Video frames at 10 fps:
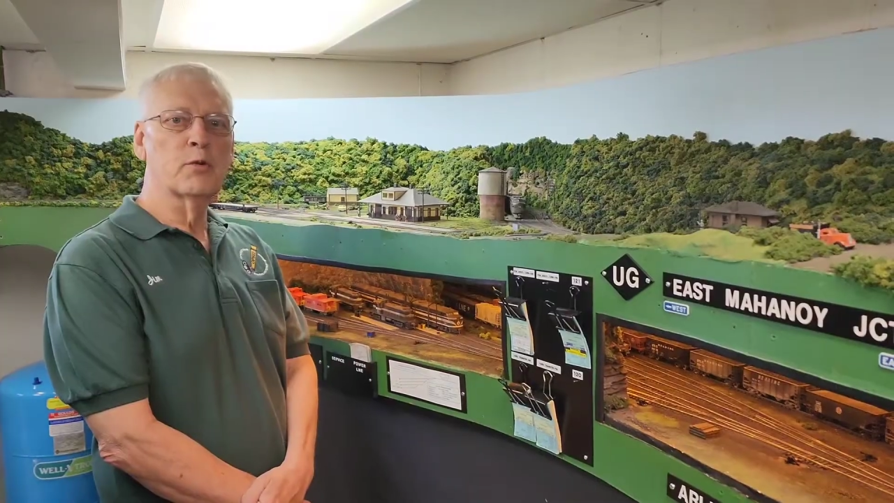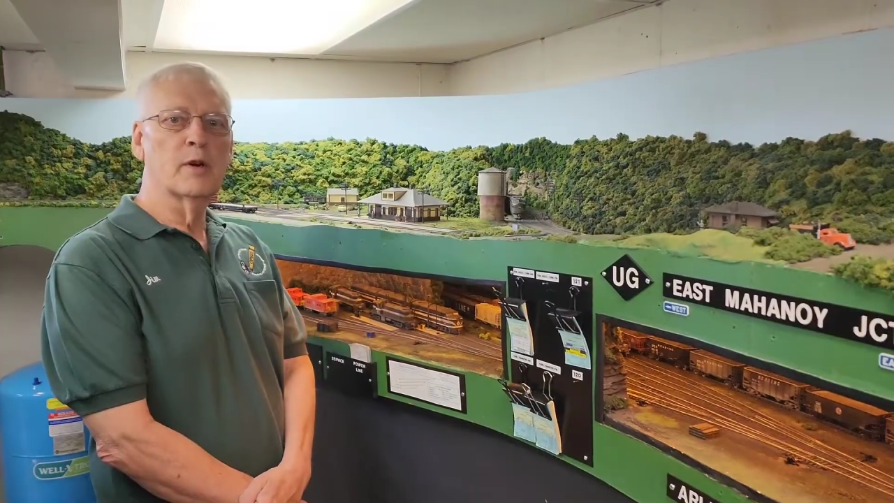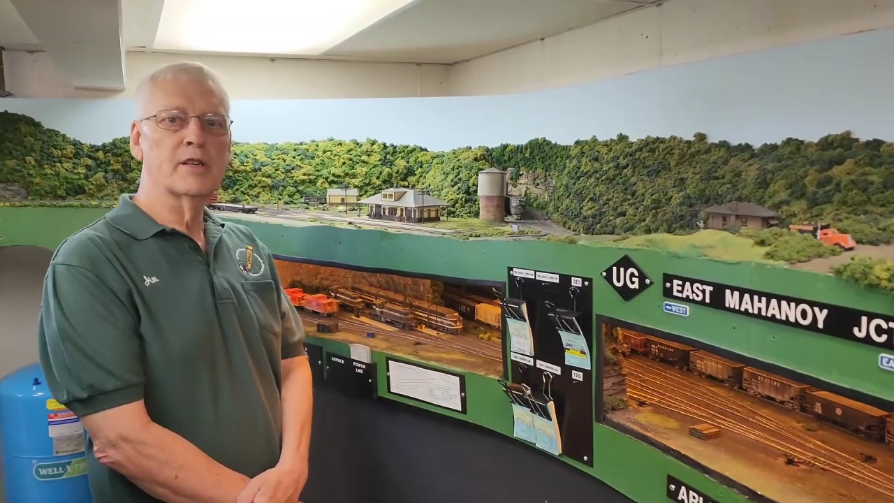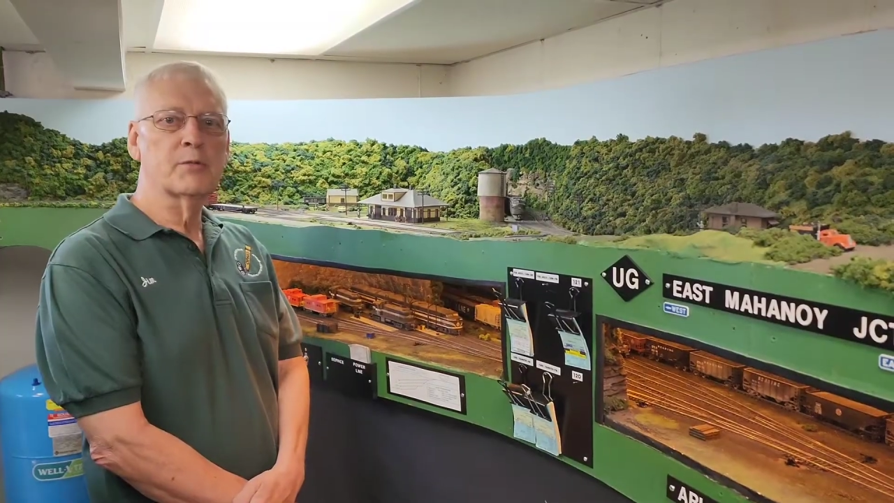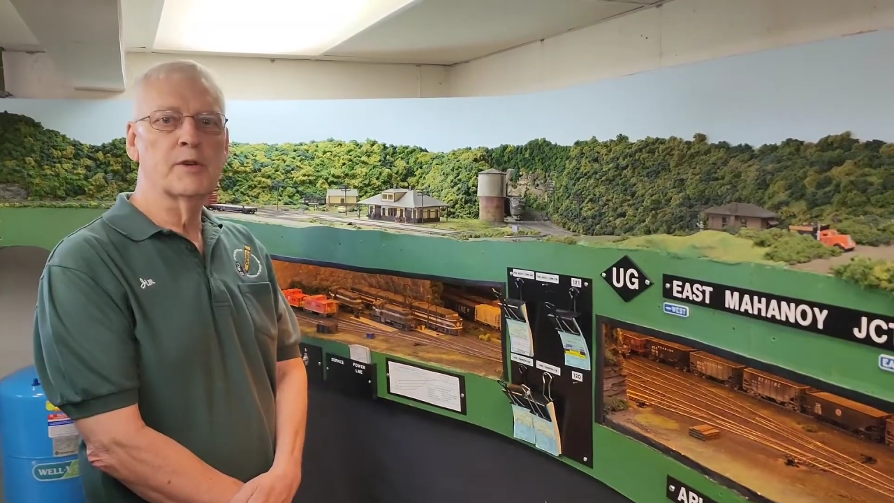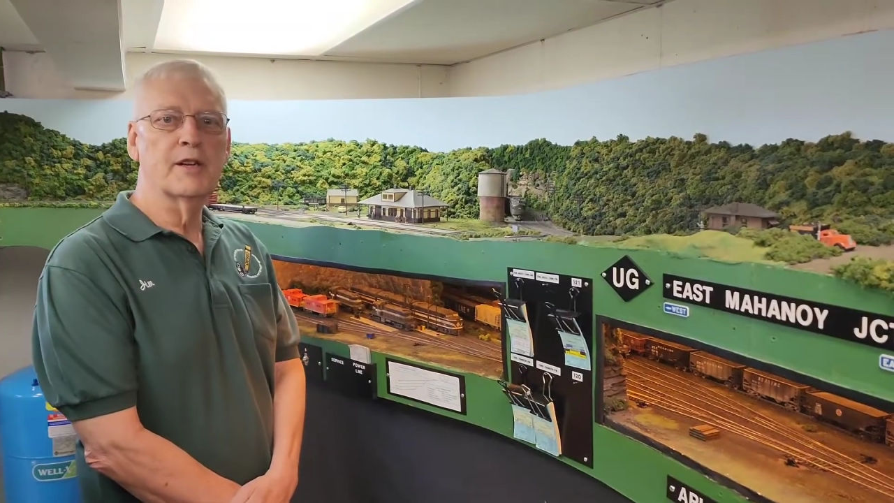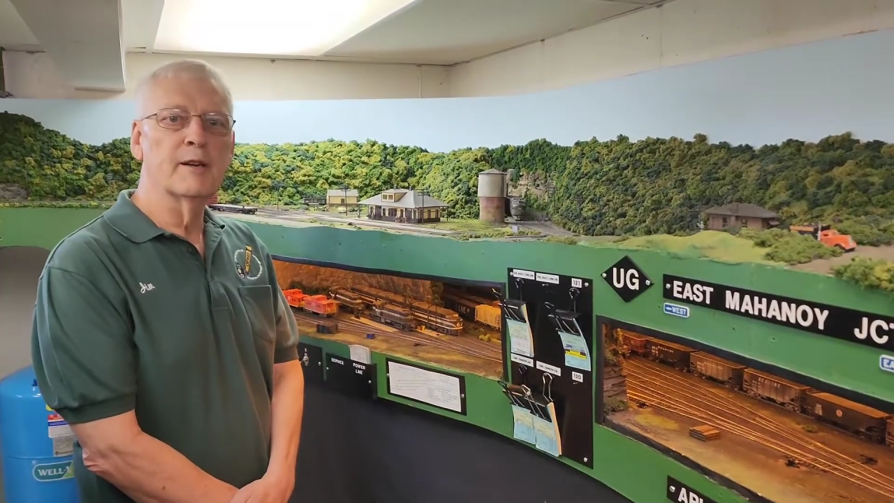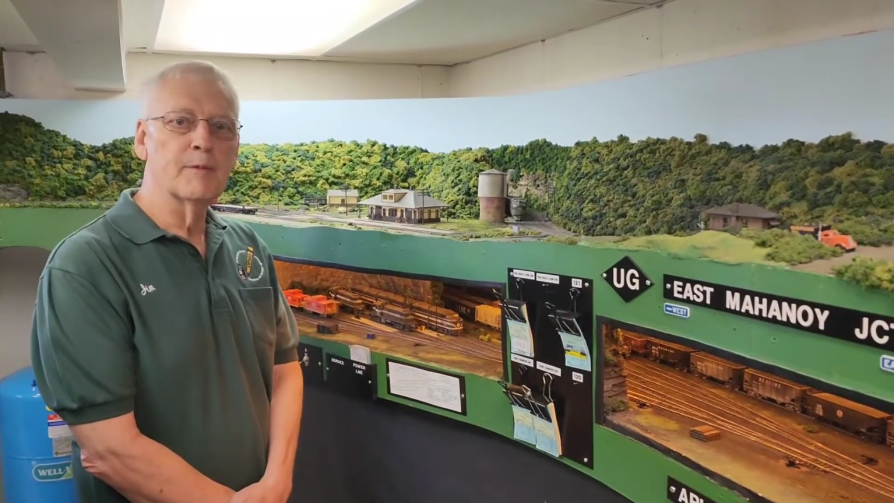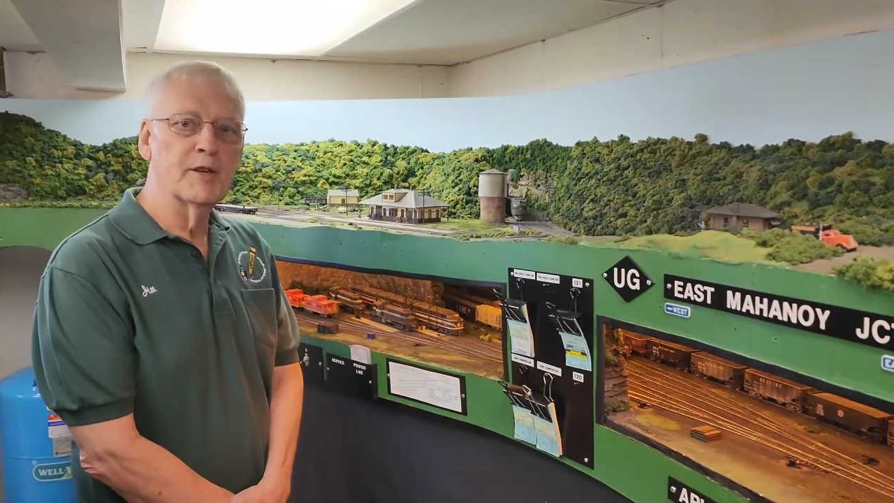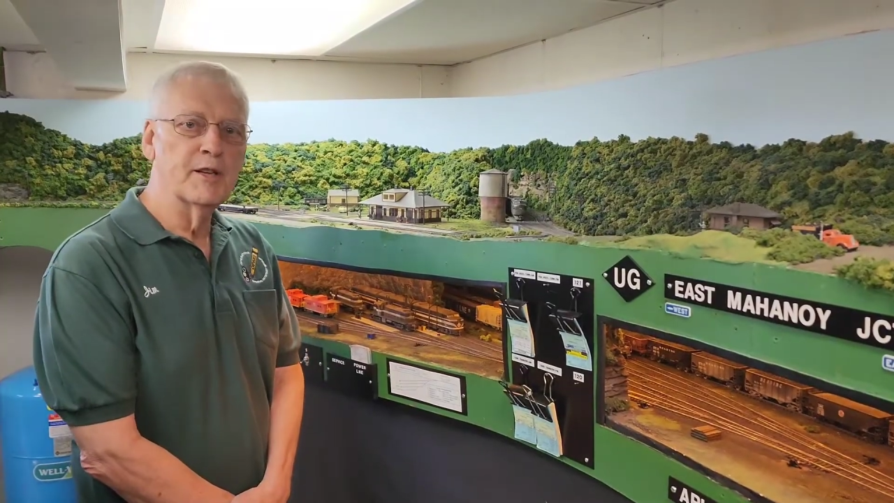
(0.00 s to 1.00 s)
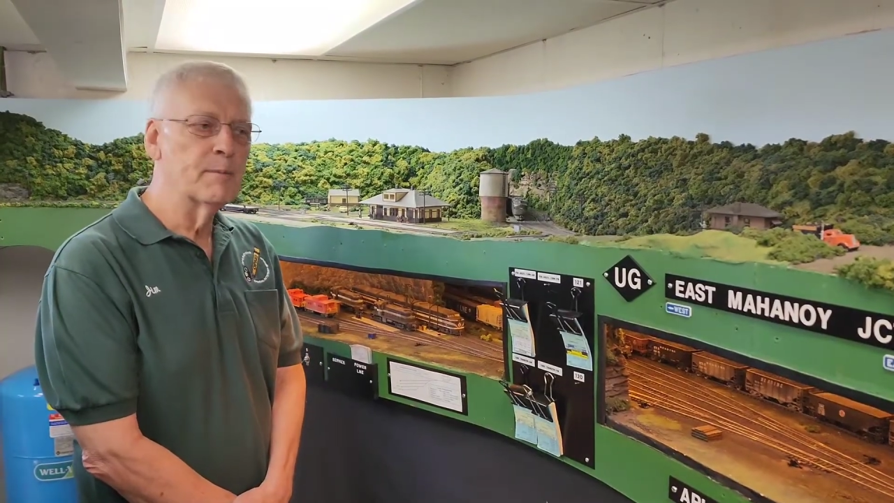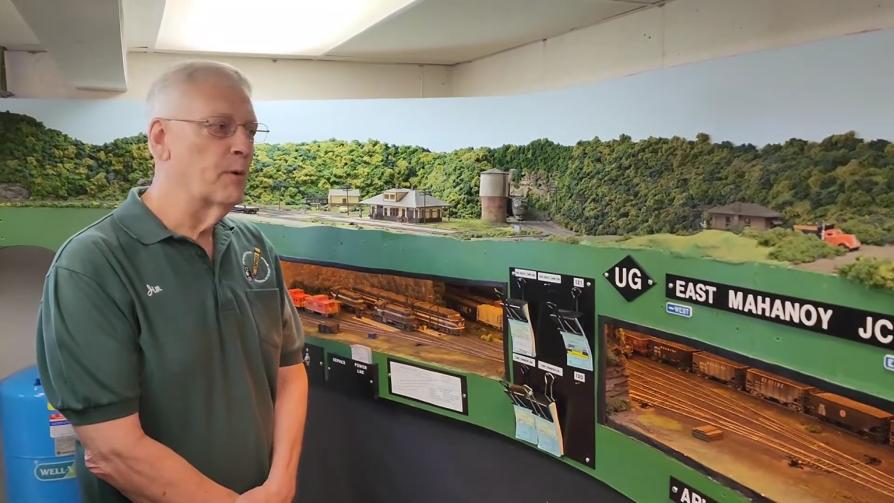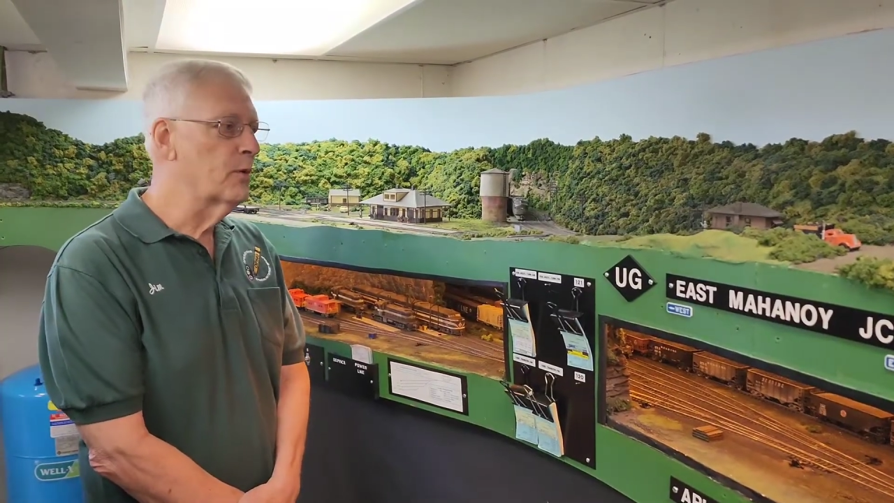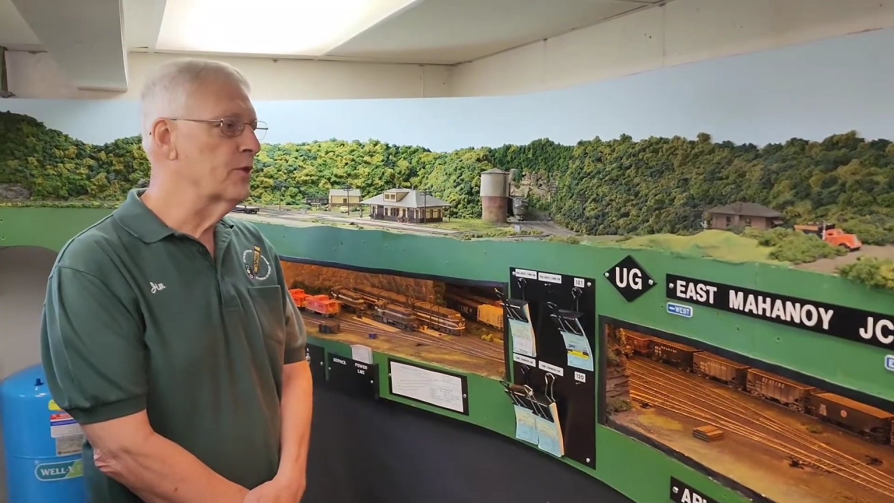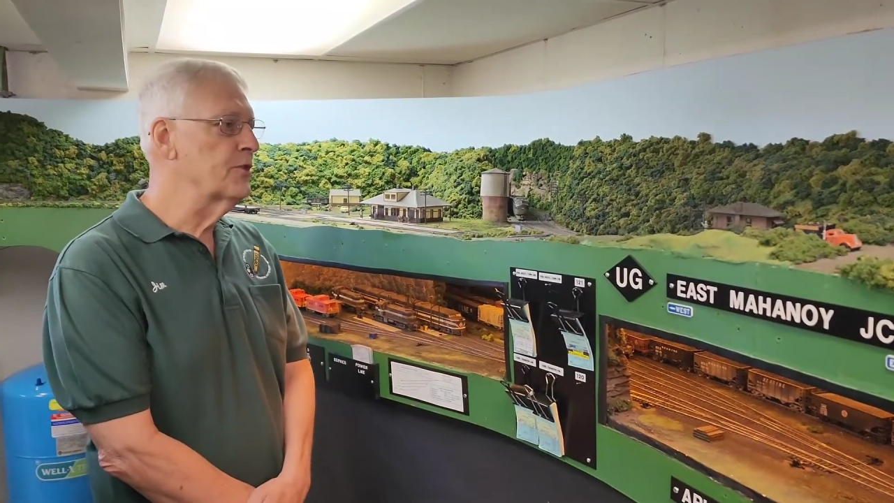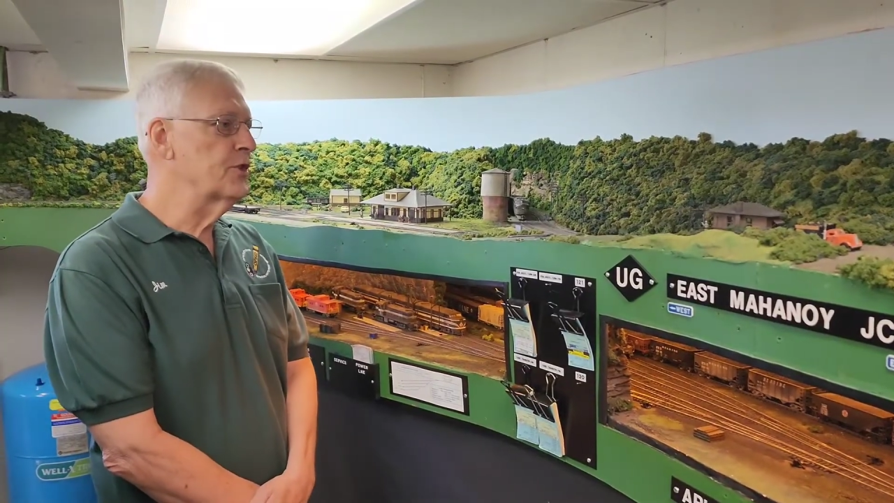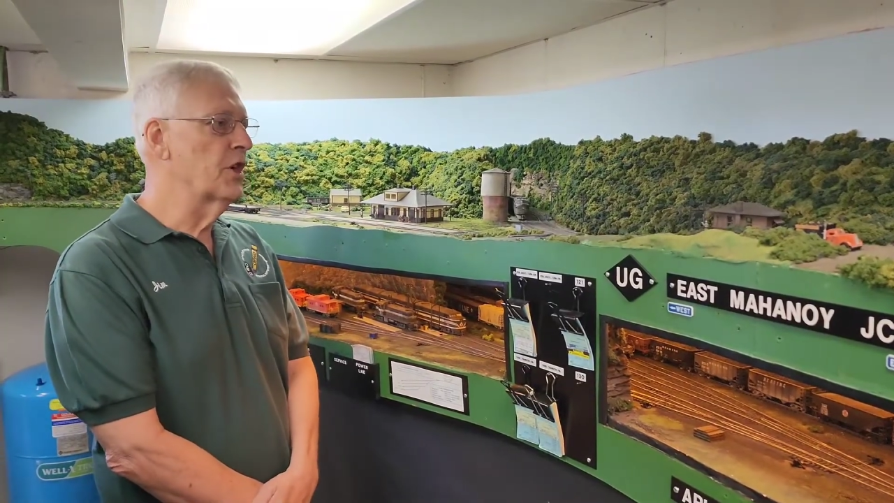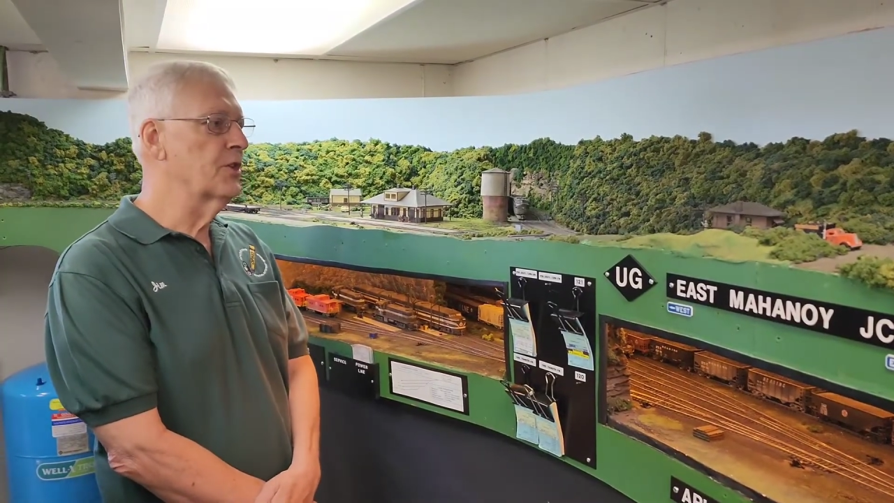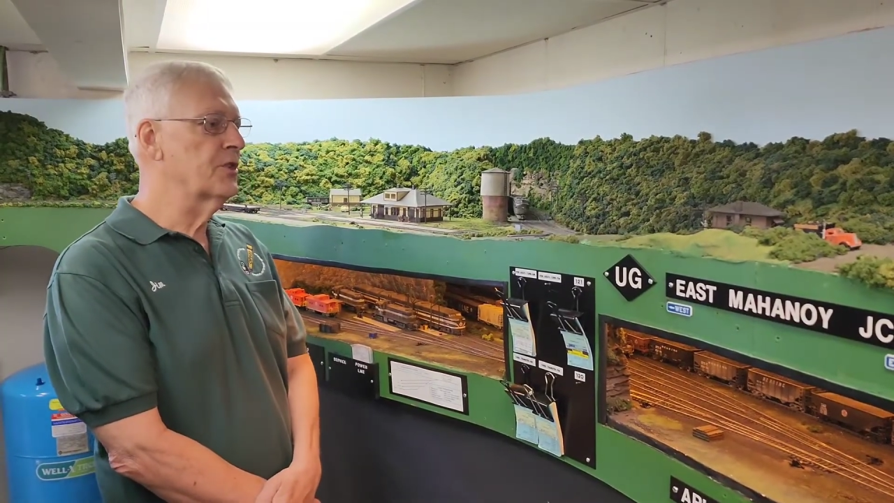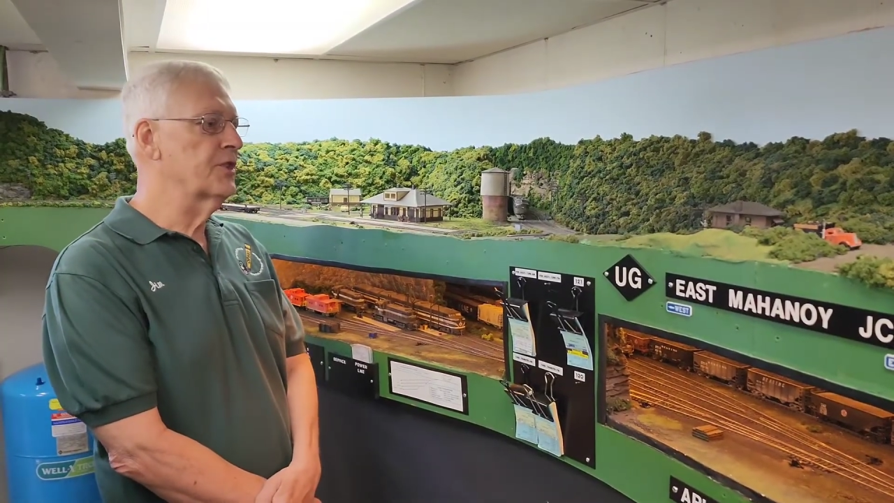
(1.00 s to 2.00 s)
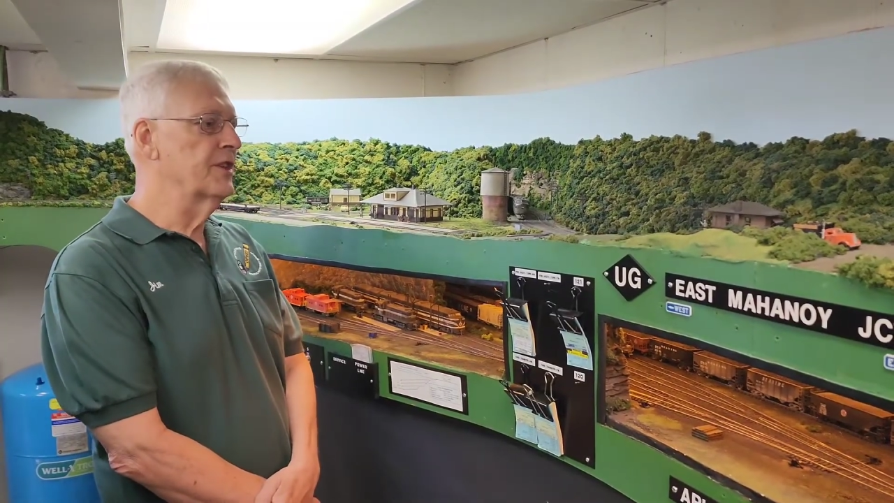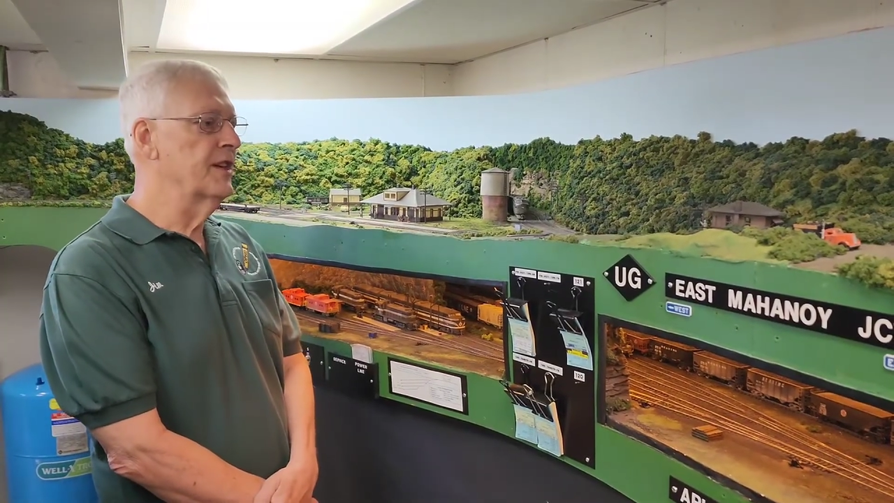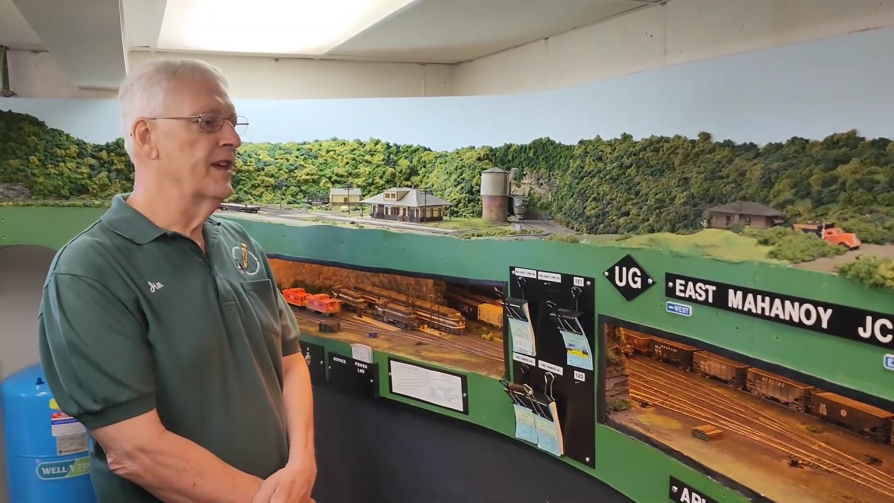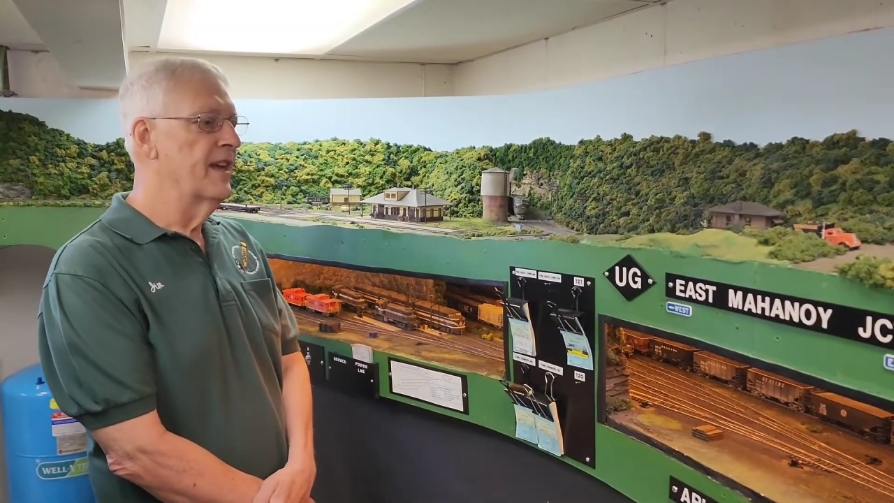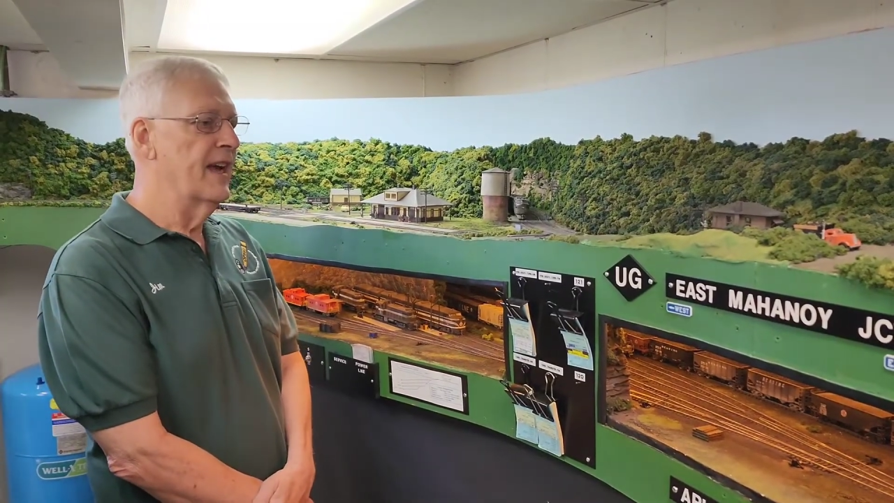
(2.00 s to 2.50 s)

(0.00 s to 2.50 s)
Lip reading: west, we come to the important junction